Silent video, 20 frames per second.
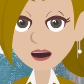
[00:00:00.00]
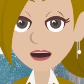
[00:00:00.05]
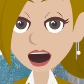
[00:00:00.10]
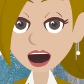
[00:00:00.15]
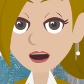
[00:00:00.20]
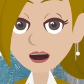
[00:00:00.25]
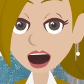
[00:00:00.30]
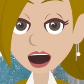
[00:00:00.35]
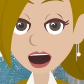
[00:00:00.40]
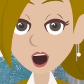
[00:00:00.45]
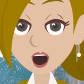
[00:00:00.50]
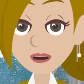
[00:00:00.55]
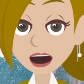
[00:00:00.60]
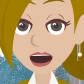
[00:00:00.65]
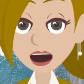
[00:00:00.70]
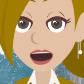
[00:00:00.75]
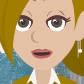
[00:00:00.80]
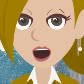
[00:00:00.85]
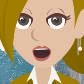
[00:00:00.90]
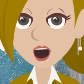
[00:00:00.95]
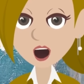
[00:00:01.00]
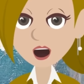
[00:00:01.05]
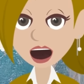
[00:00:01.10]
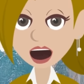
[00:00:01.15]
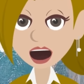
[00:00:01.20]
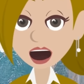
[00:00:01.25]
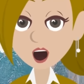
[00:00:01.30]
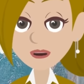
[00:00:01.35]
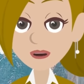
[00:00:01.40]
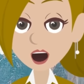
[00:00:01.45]
what law of attraction
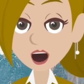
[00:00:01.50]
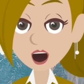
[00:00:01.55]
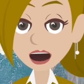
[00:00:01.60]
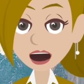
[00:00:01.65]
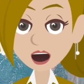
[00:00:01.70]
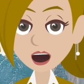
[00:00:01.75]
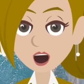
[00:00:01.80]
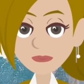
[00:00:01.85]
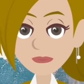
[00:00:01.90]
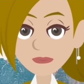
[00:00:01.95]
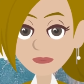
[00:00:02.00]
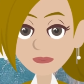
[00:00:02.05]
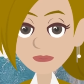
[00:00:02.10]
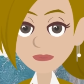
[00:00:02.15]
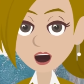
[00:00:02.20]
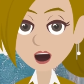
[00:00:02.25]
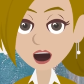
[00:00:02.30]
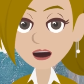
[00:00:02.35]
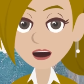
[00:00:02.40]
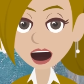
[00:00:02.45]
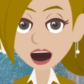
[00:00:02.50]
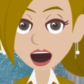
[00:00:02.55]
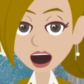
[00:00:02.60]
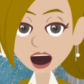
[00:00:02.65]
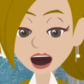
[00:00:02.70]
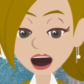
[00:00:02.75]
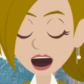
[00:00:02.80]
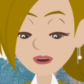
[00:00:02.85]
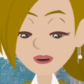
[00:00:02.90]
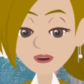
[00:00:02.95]
yields to you. And
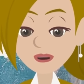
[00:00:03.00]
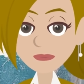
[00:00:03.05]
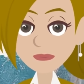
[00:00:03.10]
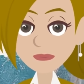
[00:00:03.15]
then